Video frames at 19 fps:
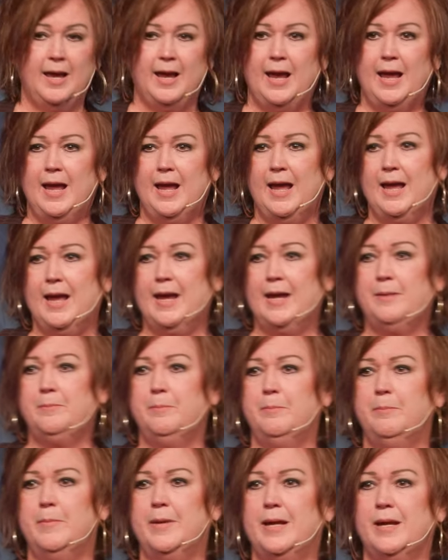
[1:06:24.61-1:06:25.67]

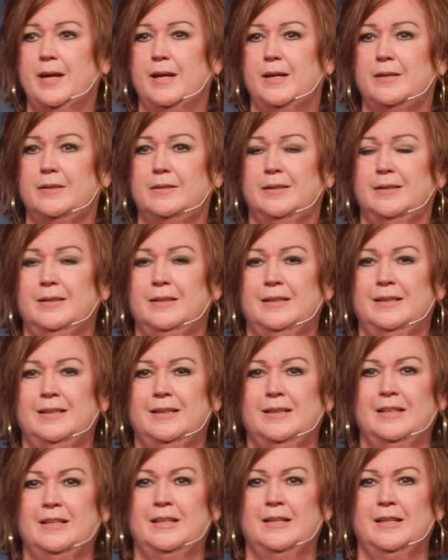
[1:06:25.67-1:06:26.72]
Amen.
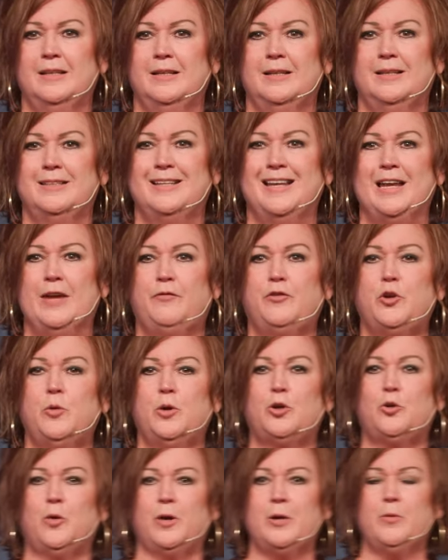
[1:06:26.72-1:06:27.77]
If you
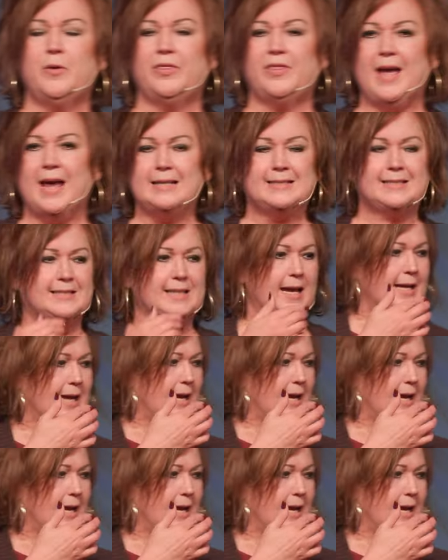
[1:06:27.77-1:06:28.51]
agree with that, say